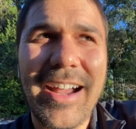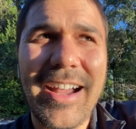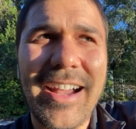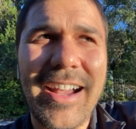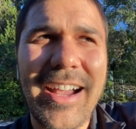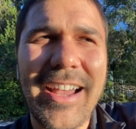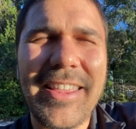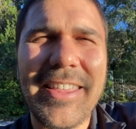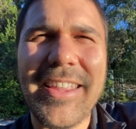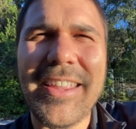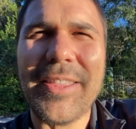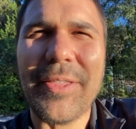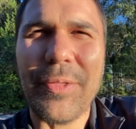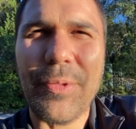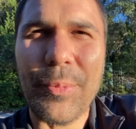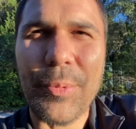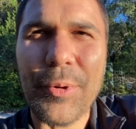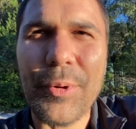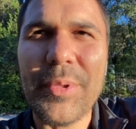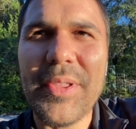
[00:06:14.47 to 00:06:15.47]
I think
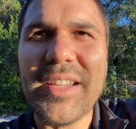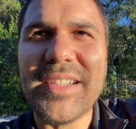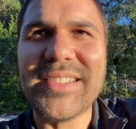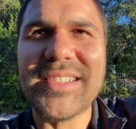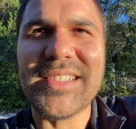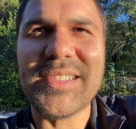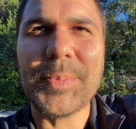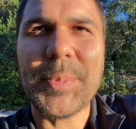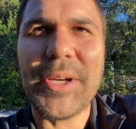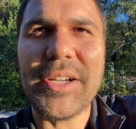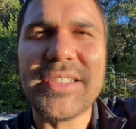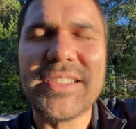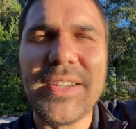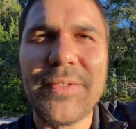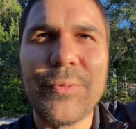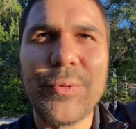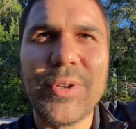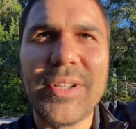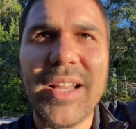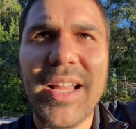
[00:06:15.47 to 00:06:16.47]
through this experience,
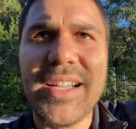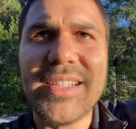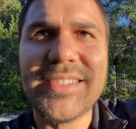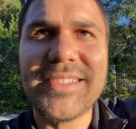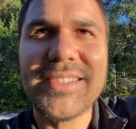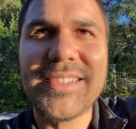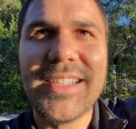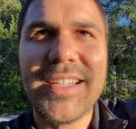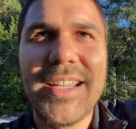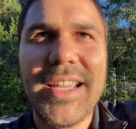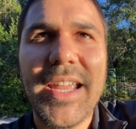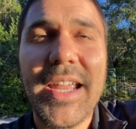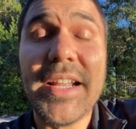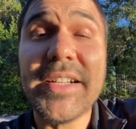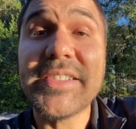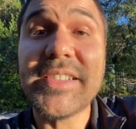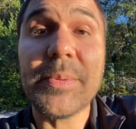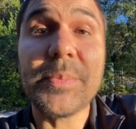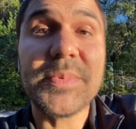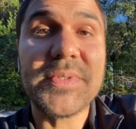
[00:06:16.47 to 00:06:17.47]
I've realized
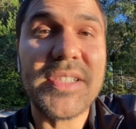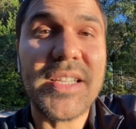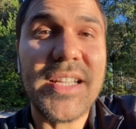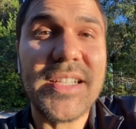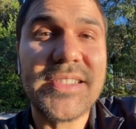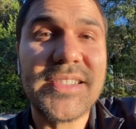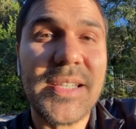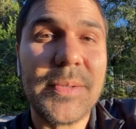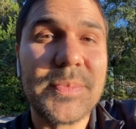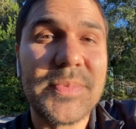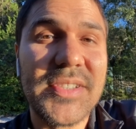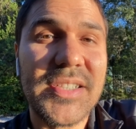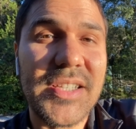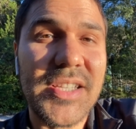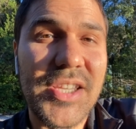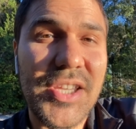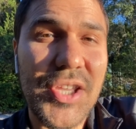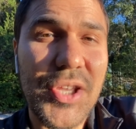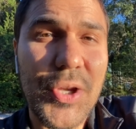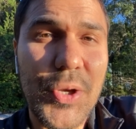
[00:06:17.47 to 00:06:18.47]
it's up to
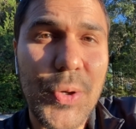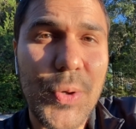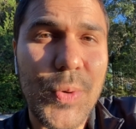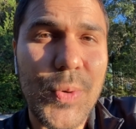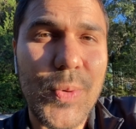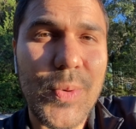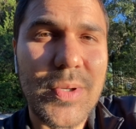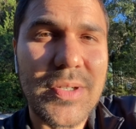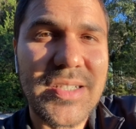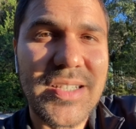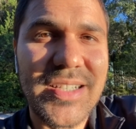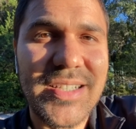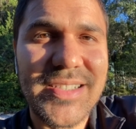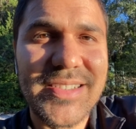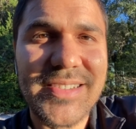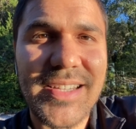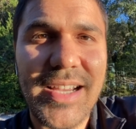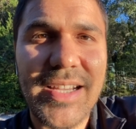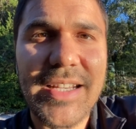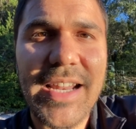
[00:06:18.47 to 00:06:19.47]
you to
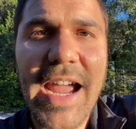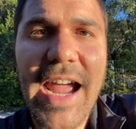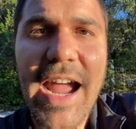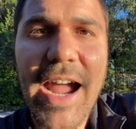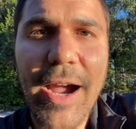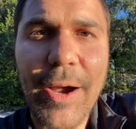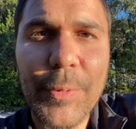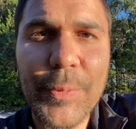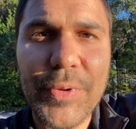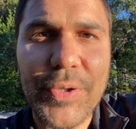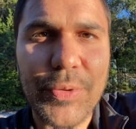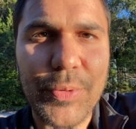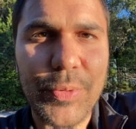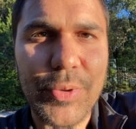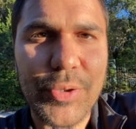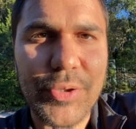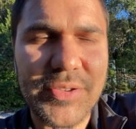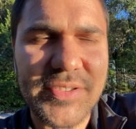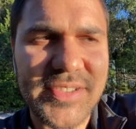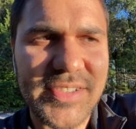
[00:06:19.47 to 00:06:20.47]
decide how you
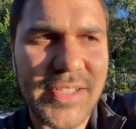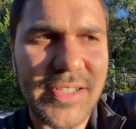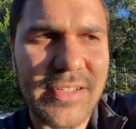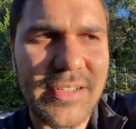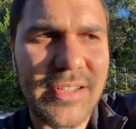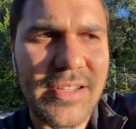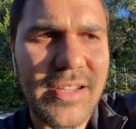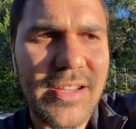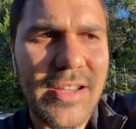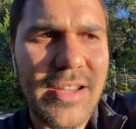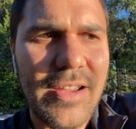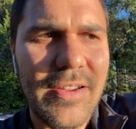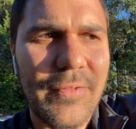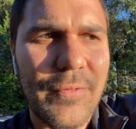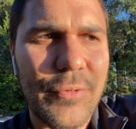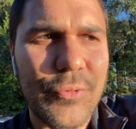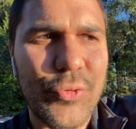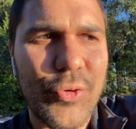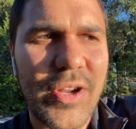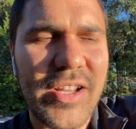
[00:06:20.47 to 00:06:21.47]
use it
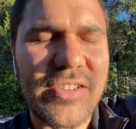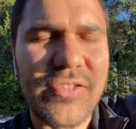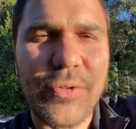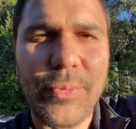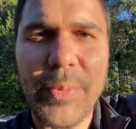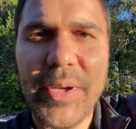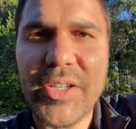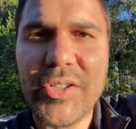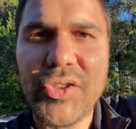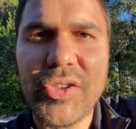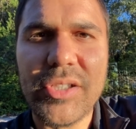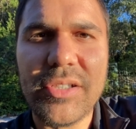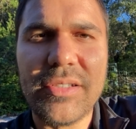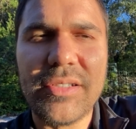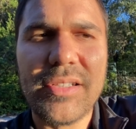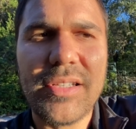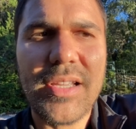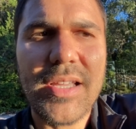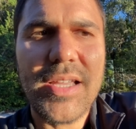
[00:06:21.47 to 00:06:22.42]
for transformation.